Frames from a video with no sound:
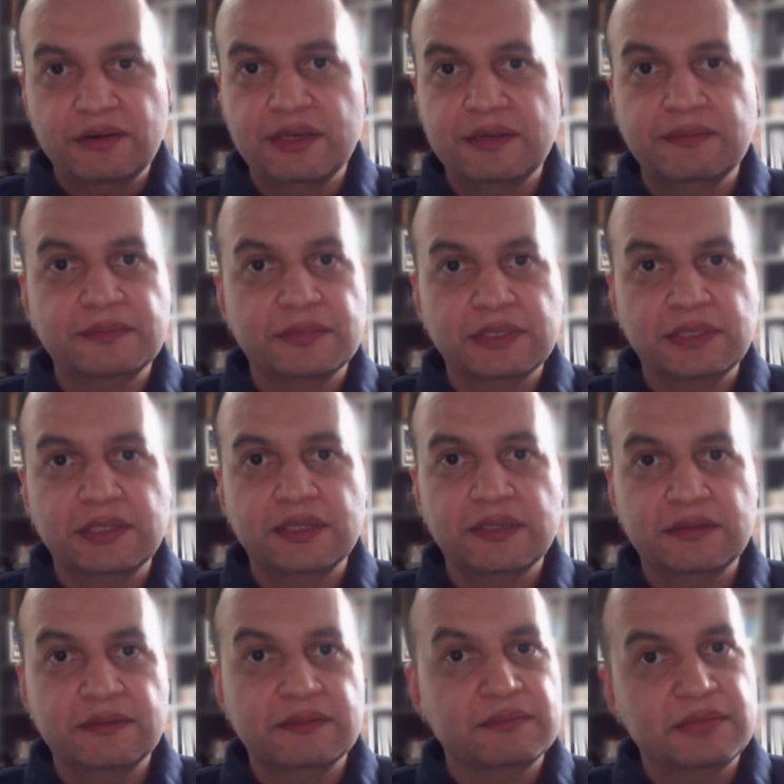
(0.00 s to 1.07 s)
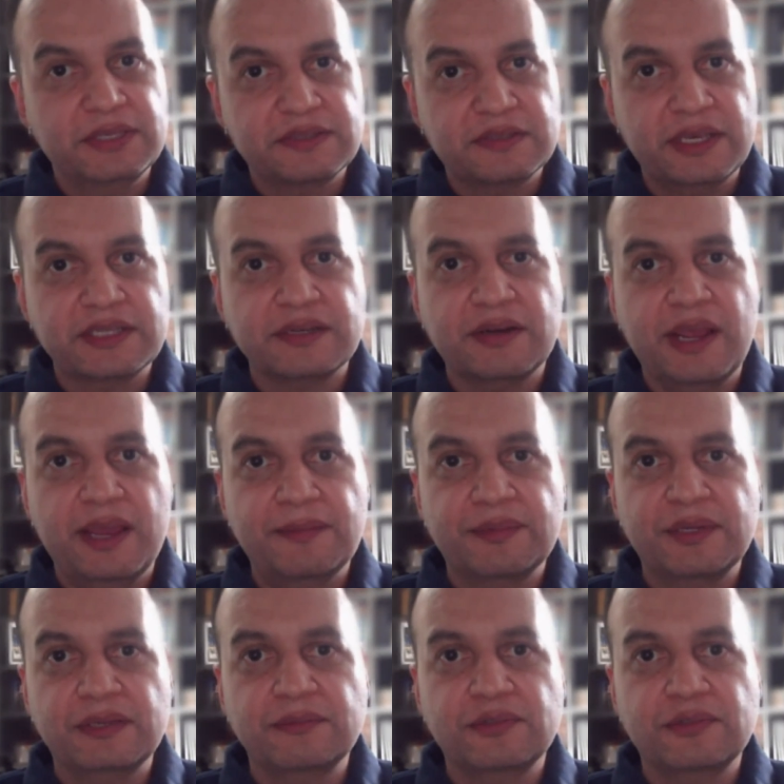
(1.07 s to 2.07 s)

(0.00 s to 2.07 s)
him, these things are happening.